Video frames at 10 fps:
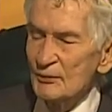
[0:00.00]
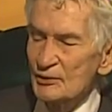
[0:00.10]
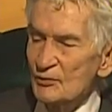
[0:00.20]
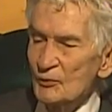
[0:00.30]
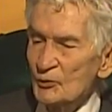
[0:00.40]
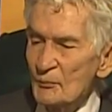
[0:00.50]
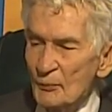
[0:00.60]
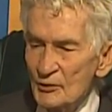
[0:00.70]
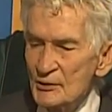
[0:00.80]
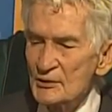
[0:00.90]
much of a group
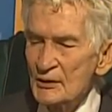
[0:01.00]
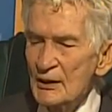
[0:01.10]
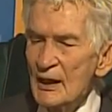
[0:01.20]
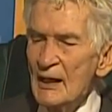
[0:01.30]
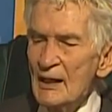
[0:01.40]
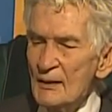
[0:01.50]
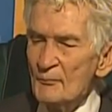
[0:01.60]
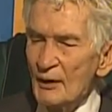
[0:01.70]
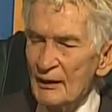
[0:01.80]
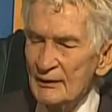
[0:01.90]
person. He said,
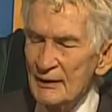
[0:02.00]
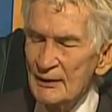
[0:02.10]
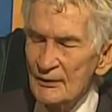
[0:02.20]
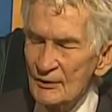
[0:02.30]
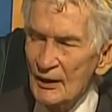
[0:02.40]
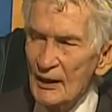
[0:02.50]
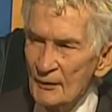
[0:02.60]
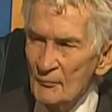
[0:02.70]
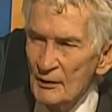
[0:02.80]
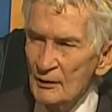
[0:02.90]
but I think they're the kind
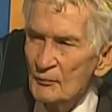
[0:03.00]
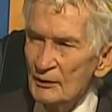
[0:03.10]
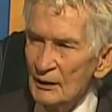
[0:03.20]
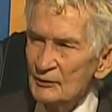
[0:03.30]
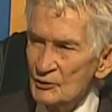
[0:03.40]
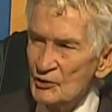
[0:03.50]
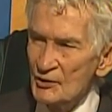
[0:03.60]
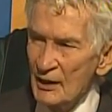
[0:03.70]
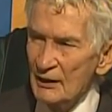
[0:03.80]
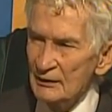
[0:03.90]
of men that would
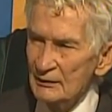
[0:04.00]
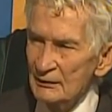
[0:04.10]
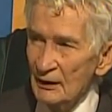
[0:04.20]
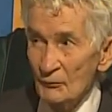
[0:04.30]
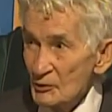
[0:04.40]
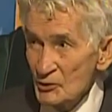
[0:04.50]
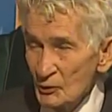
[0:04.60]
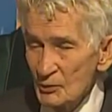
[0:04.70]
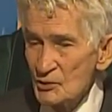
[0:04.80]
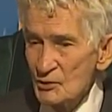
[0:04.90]
understand. Now, it was a
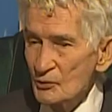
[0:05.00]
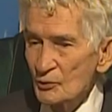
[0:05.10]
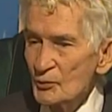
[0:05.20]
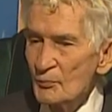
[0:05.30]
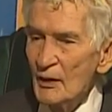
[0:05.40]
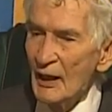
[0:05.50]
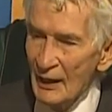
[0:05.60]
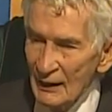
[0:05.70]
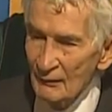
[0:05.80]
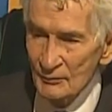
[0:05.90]
Christian group,
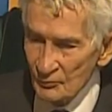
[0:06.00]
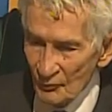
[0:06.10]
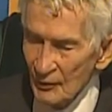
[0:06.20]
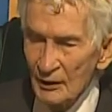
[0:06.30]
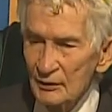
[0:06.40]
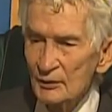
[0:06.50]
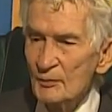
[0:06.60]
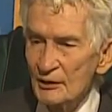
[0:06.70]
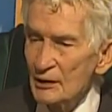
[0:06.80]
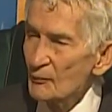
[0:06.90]
and I was very clear
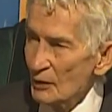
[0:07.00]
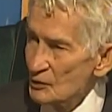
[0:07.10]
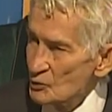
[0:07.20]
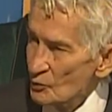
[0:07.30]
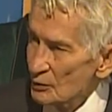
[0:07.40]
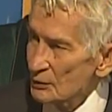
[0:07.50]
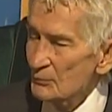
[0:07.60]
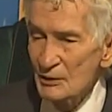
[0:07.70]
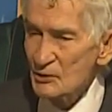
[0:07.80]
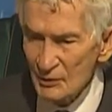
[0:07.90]
about that when I joined them.
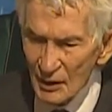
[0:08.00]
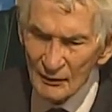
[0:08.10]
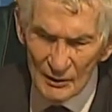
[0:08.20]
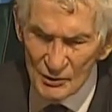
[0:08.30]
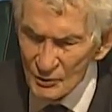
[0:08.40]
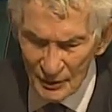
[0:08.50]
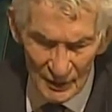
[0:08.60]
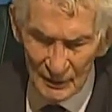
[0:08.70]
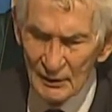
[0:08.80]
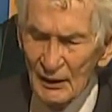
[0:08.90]
They said, yeah, that's
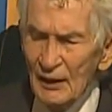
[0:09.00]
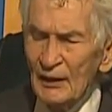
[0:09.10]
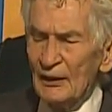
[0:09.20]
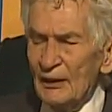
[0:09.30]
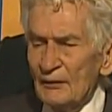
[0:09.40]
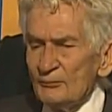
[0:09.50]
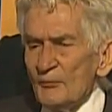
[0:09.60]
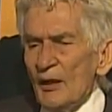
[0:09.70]
okay. Our